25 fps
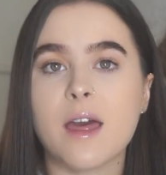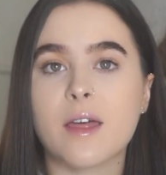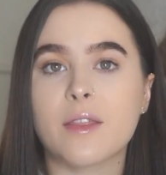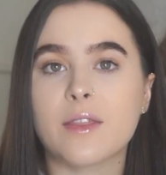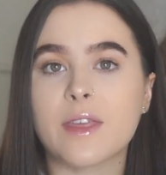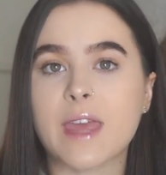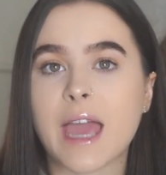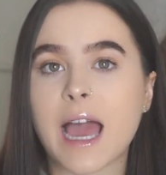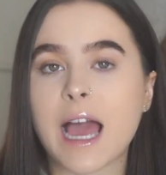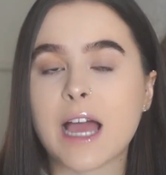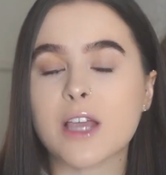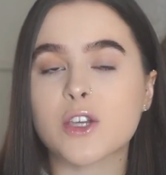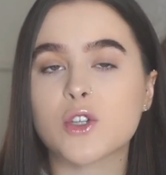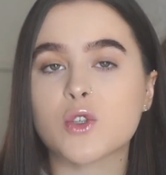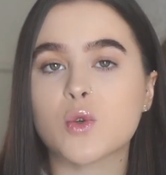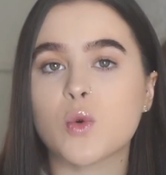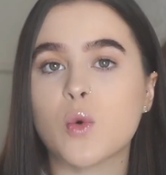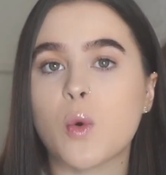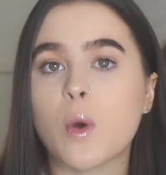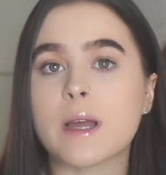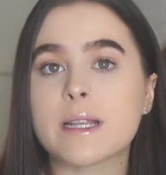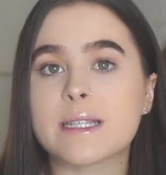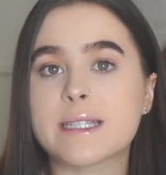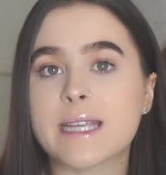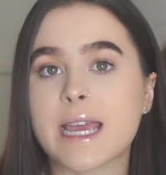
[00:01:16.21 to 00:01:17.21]
the
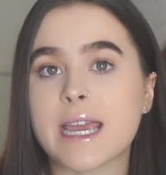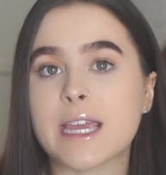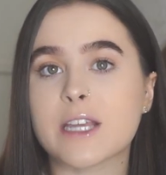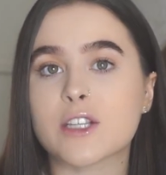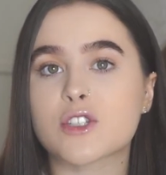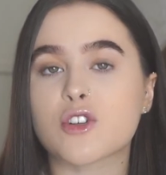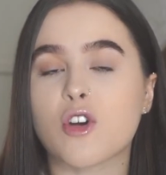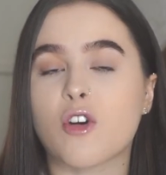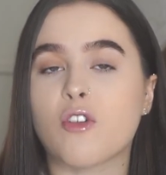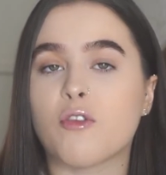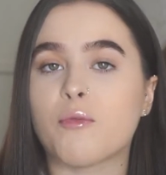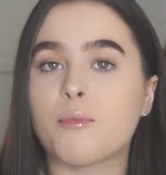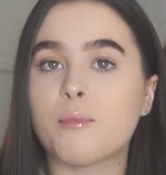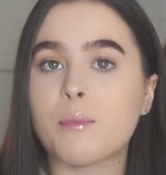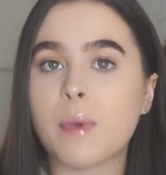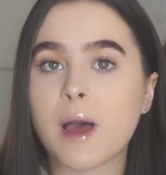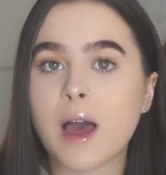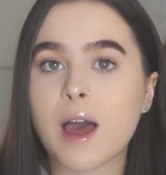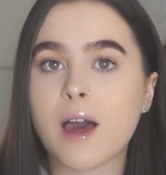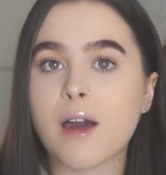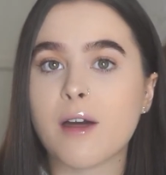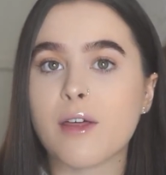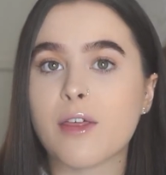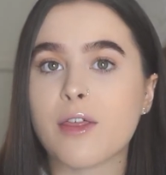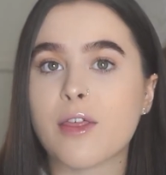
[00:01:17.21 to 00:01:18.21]
actual date of
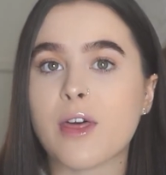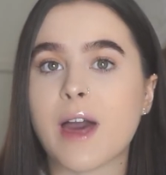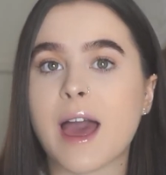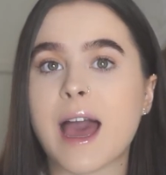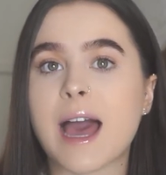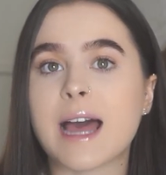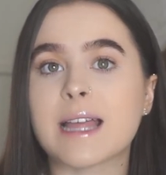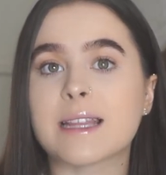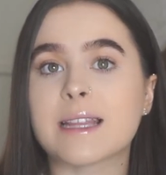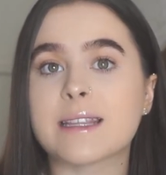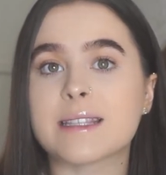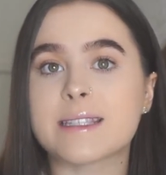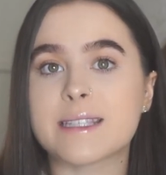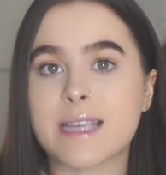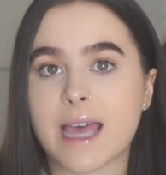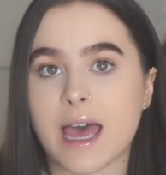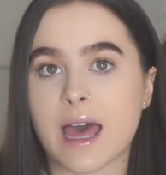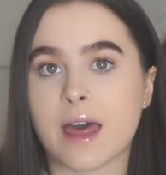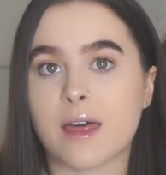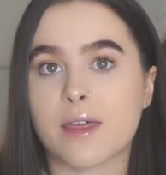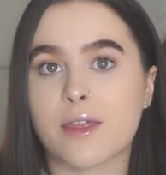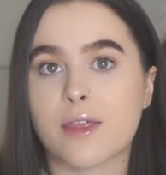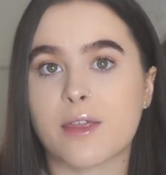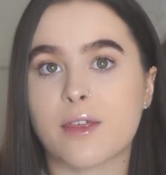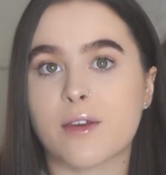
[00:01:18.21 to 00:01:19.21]
birth and
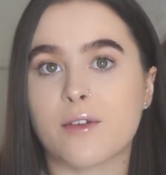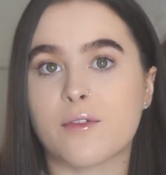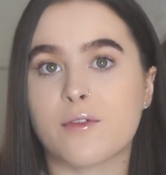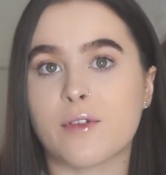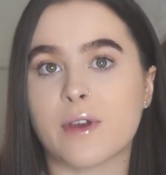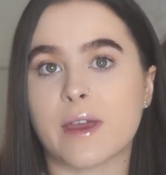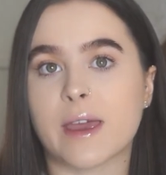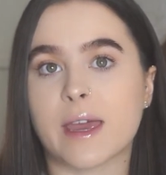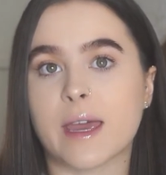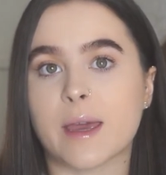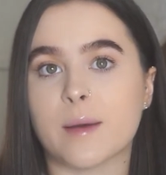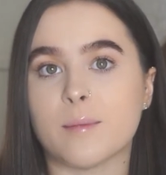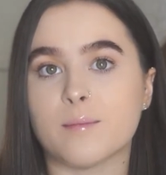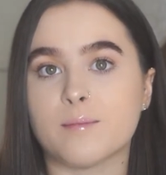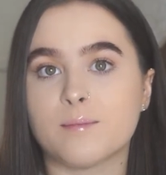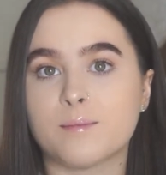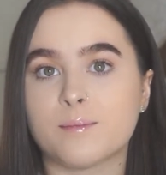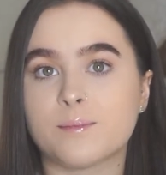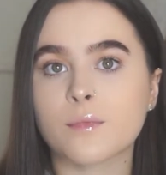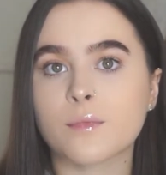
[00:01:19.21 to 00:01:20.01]
death for him.